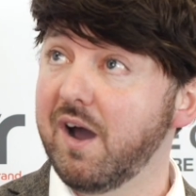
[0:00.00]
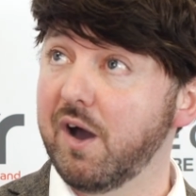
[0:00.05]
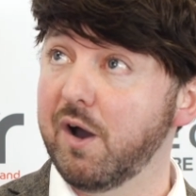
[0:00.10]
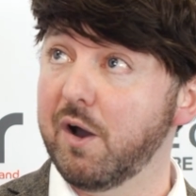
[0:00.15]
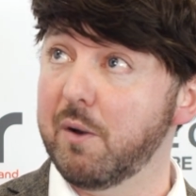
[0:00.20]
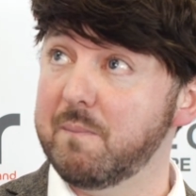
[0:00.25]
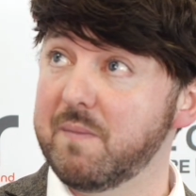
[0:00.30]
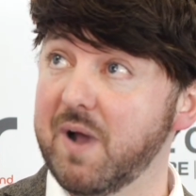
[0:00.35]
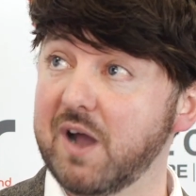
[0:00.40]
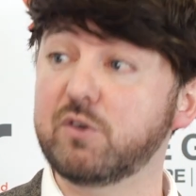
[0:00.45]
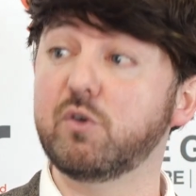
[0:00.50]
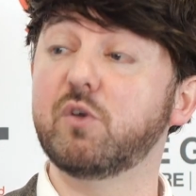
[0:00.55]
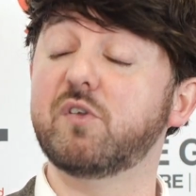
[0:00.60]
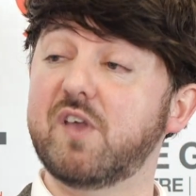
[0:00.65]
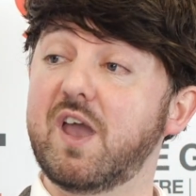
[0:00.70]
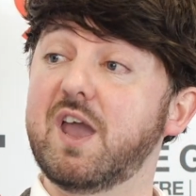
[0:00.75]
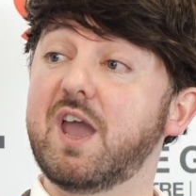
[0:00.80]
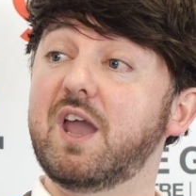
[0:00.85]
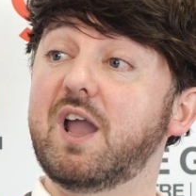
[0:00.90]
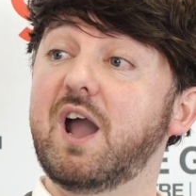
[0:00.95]
and you're
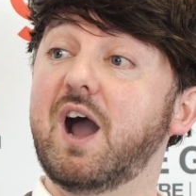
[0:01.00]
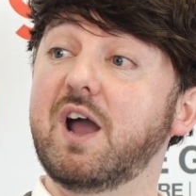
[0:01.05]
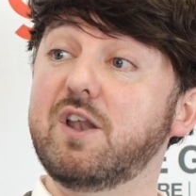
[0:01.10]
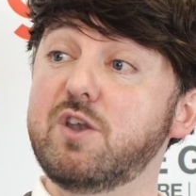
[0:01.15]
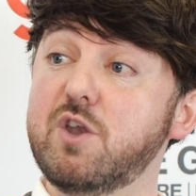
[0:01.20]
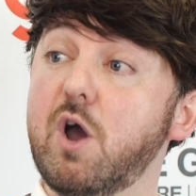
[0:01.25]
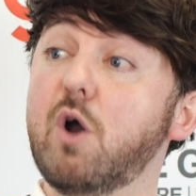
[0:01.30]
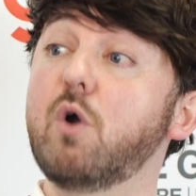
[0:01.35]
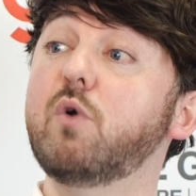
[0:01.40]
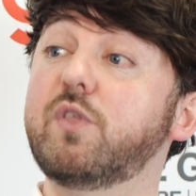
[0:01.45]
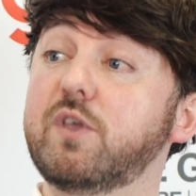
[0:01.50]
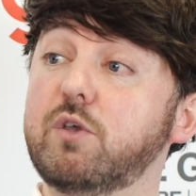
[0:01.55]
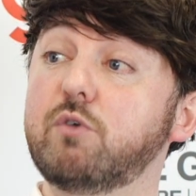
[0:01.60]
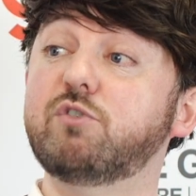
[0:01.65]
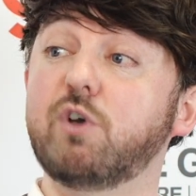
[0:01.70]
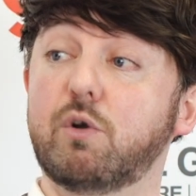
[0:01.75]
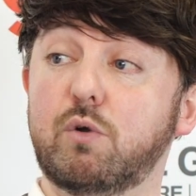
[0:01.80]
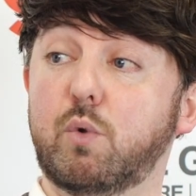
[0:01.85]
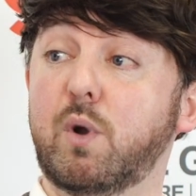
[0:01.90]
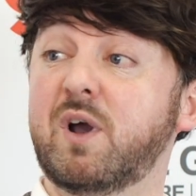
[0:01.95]
saying, I know that you
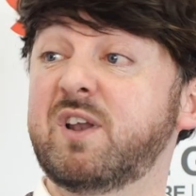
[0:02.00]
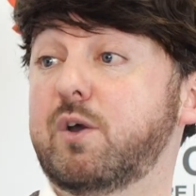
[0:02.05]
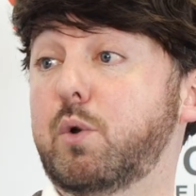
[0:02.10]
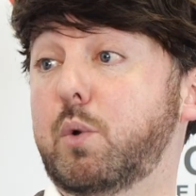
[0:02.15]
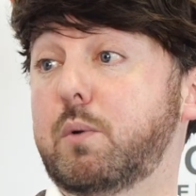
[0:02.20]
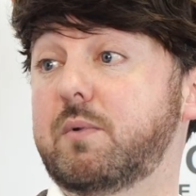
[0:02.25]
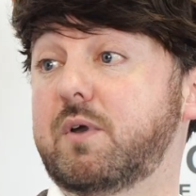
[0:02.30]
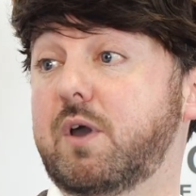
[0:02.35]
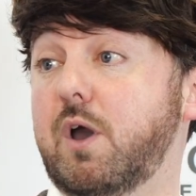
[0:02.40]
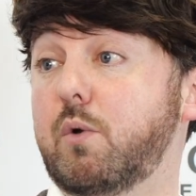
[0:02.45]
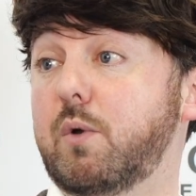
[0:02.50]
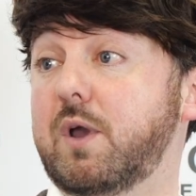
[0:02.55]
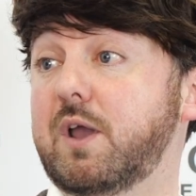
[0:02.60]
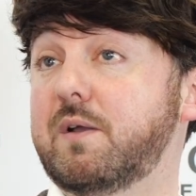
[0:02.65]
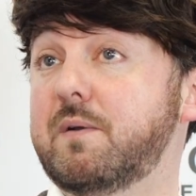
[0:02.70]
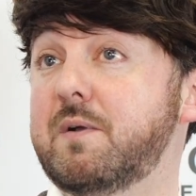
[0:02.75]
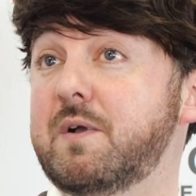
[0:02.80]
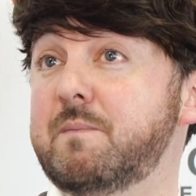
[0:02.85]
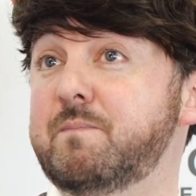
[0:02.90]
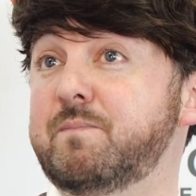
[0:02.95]
don't quite know where we're going.